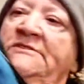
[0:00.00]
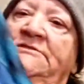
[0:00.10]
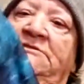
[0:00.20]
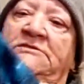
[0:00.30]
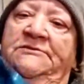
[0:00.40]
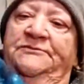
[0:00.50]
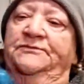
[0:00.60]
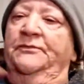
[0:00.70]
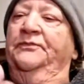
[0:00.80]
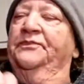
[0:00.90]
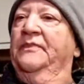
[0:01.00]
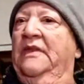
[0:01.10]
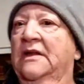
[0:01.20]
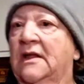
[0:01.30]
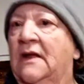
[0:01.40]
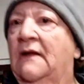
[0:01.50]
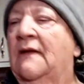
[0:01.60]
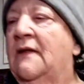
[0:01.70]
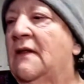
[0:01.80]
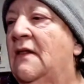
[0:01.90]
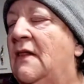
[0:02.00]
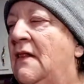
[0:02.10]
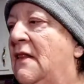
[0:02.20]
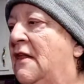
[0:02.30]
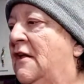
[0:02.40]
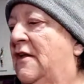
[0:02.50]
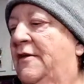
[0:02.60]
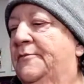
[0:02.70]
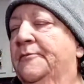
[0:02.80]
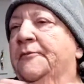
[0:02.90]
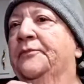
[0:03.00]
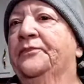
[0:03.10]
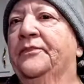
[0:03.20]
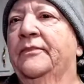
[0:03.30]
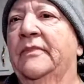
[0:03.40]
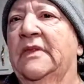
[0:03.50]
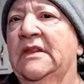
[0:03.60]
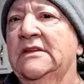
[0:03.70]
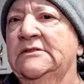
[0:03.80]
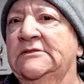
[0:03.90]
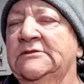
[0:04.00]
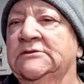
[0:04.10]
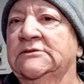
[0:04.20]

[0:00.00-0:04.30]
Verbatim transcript: Um, what state are you in? Um,